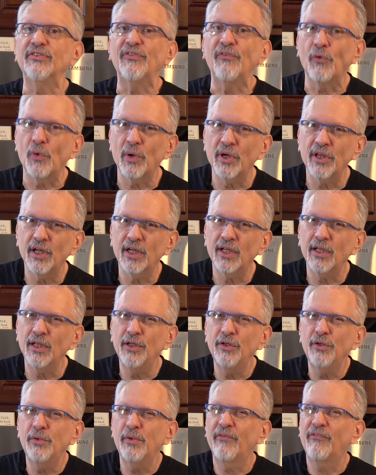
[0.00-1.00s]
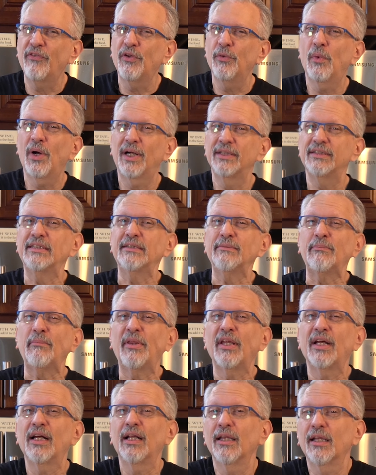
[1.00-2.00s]
for the glue if you want
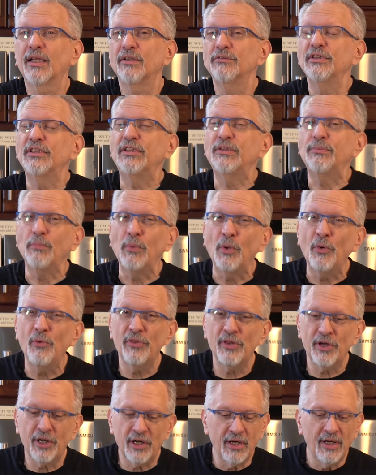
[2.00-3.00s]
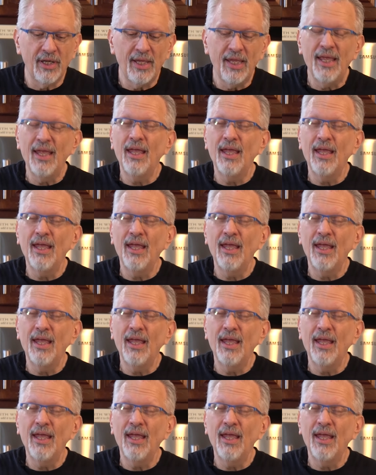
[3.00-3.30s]
something a little smoother.